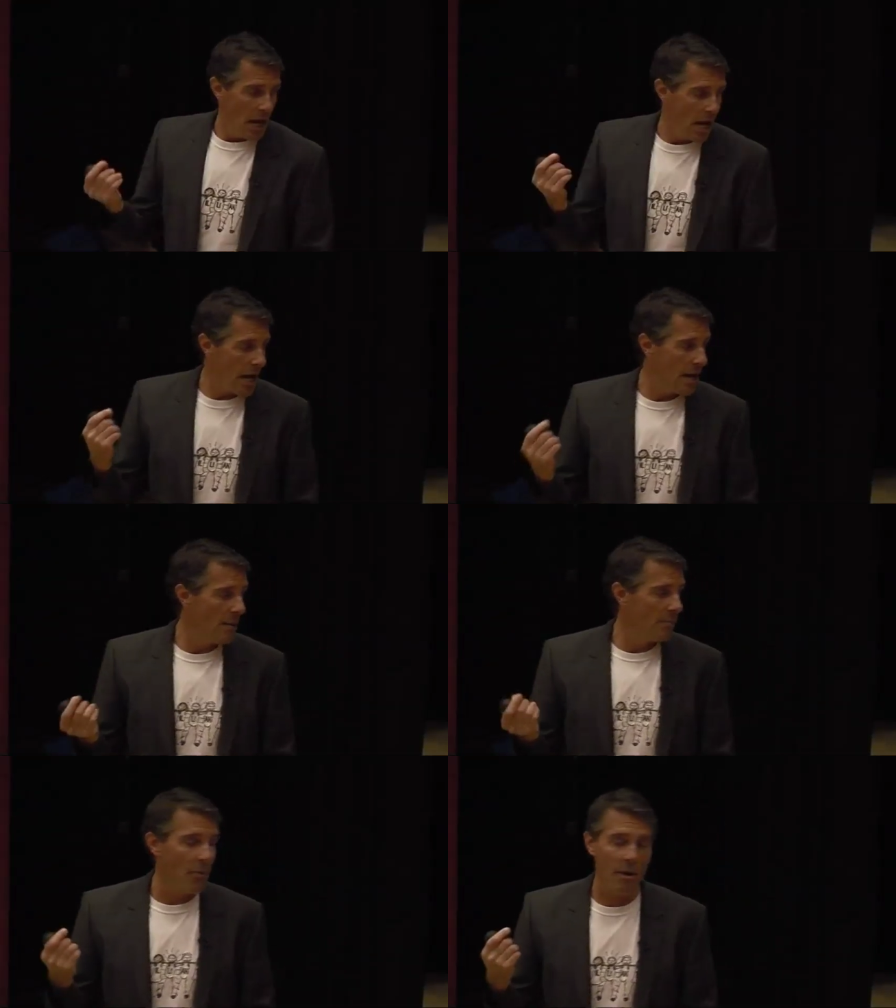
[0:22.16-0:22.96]

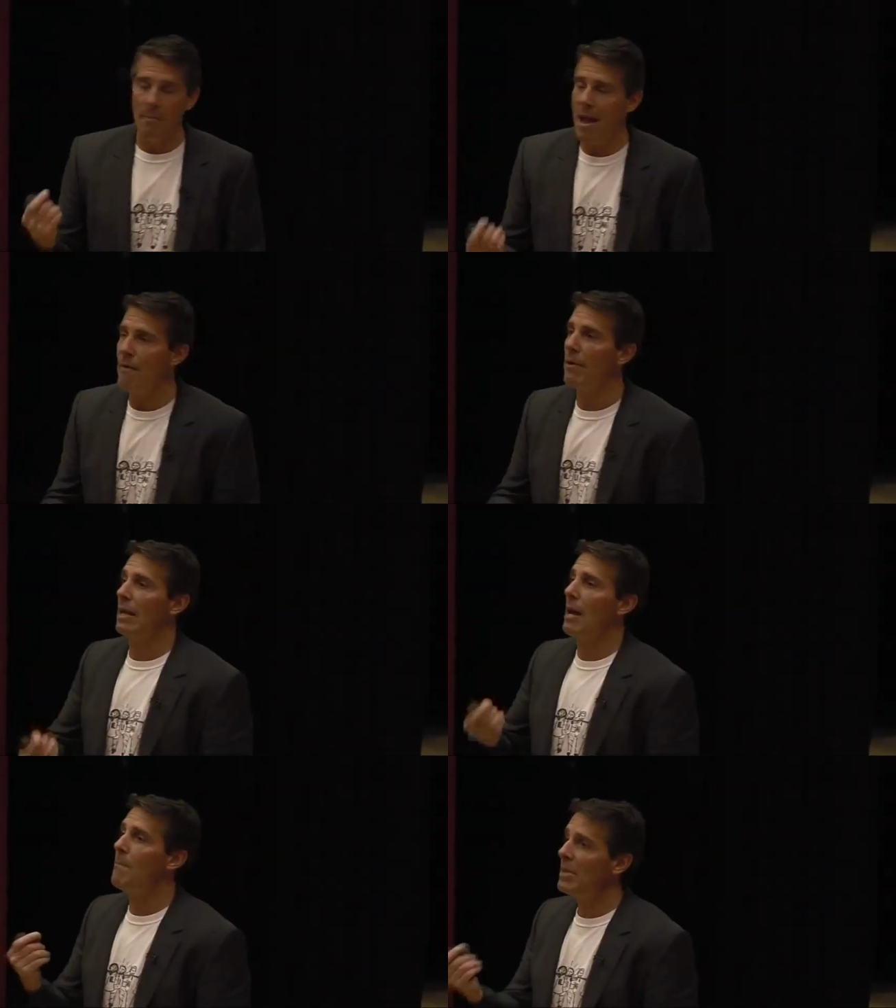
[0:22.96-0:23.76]
I am
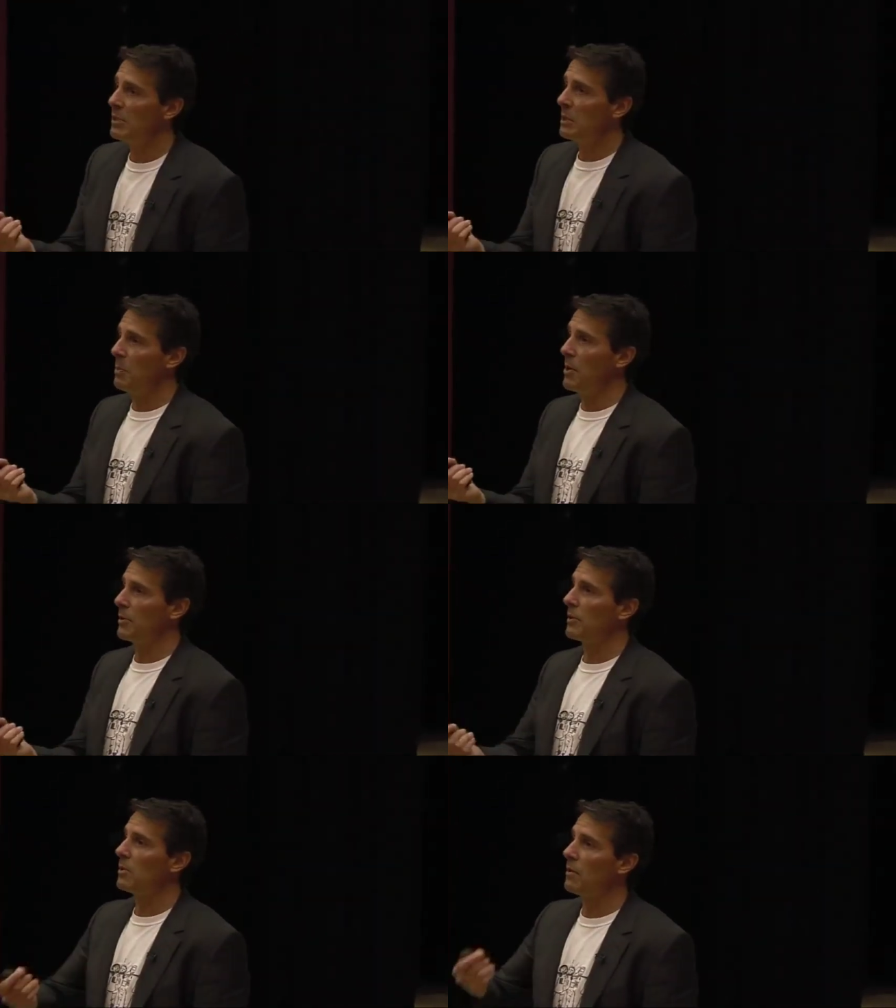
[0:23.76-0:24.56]
primarily a business
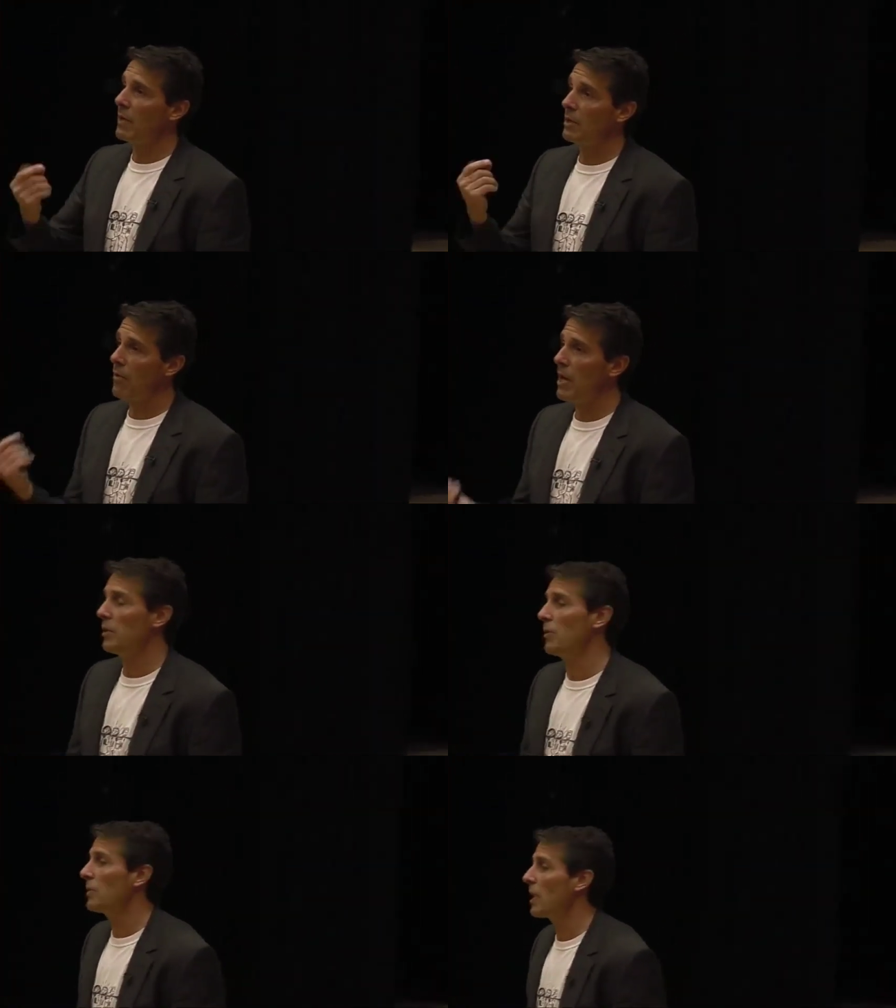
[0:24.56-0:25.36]
person, so I've had
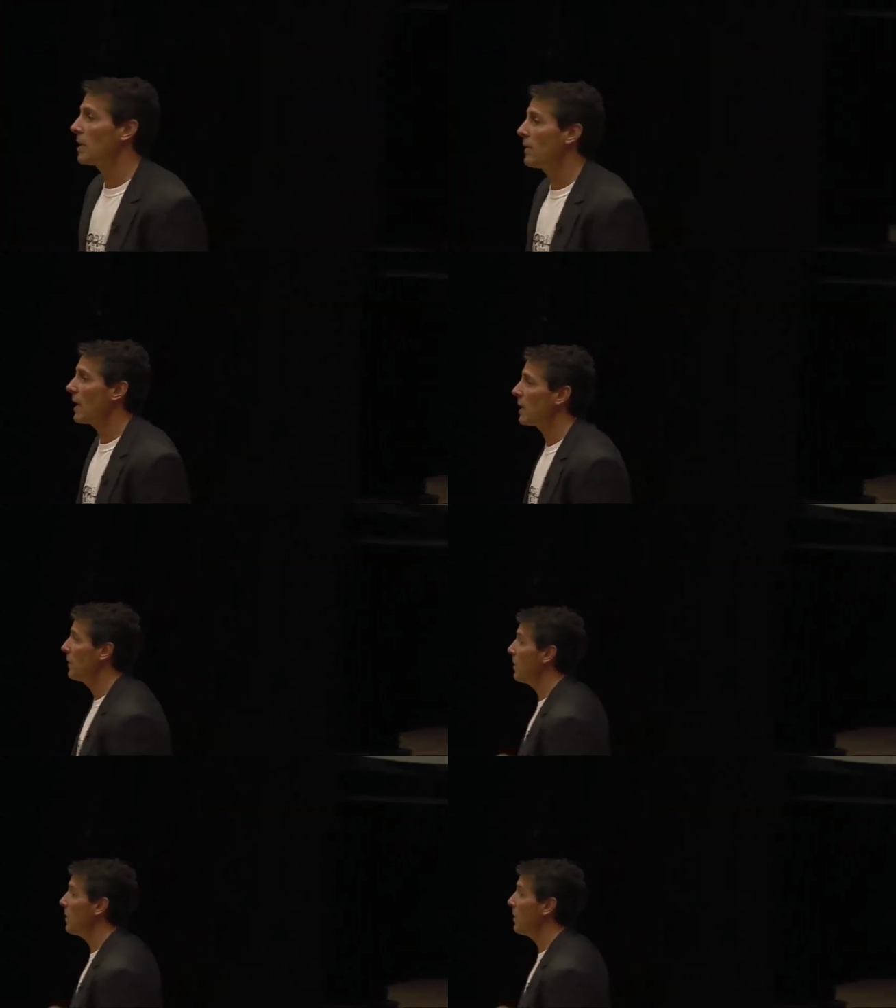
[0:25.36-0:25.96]
great success in the last